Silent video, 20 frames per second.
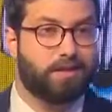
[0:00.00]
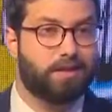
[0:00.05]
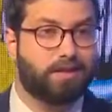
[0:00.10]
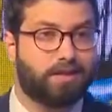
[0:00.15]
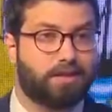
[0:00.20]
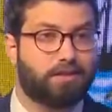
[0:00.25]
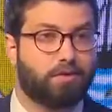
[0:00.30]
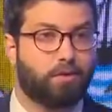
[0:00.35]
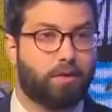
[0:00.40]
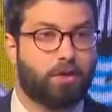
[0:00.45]

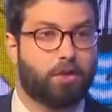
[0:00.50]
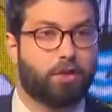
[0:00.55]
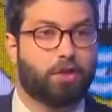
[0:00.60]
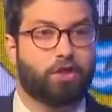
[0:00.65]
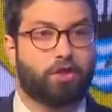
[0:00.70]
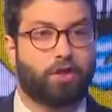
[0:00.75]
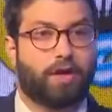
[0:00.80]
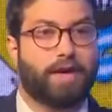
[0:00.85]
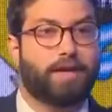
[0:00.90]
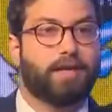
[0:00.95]
This is what they're
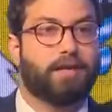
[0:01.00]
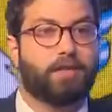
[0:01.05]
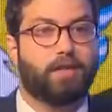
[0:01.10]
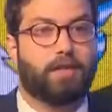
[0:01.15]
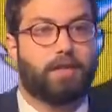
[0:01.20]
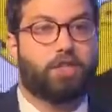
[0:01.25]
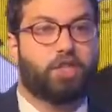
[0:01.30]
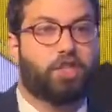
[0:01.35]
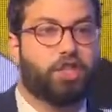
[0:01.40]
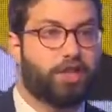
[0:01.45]
trying to
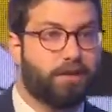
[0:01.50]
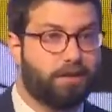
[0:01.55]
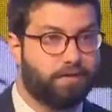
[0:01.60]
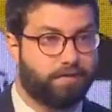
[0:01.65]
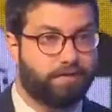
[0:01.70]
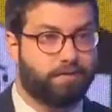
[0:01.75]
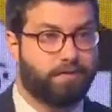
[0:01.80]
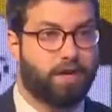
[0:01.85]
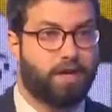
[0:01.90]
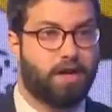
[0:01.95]

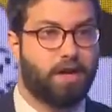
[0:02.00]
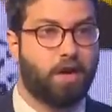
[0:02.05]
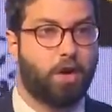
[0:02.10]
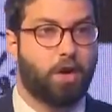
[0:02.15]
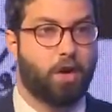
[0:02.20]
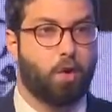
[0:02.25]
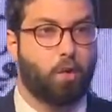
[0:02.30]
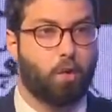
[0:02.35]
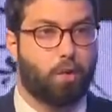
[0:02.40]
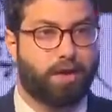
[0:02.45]
achieve
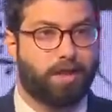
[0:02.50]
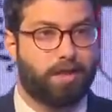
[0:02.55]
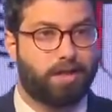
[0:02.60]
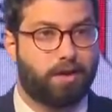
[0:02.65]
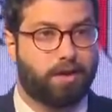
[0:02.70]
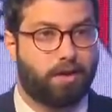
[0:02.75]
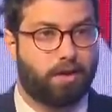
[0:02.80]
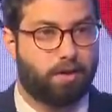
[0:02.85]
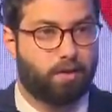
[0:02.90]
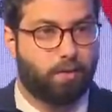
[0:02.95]
when
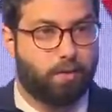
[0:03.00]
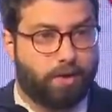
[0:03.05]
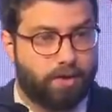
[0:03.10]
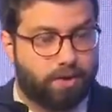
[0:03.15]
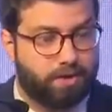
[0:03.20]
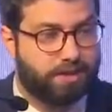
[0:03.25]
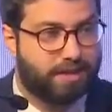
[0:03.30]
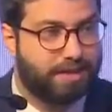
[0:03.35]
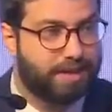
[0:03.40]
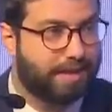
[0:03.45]

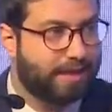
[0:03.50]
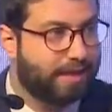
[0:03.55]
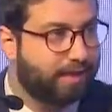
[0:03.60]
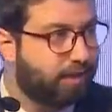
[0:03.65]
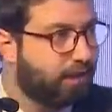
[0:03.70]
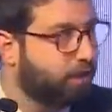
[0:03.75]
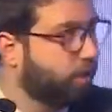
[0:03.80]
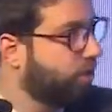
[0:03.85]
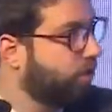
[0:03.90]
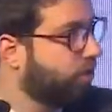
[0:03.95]
they're seeking
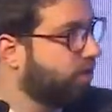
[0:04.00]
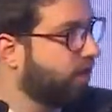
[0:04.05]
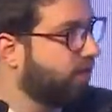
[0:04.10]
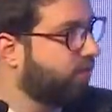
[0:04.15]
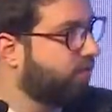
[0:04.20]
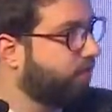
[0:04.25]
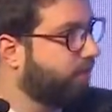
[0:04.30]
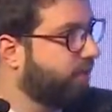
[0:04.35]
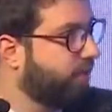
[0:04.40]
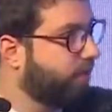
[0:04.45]
digital
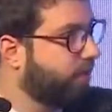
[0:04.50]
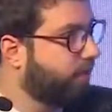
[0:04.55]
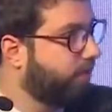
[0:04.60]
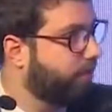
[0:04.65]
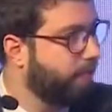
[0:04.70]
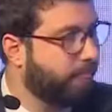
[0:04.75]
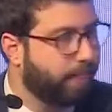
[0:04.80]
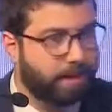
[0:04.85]
transformation.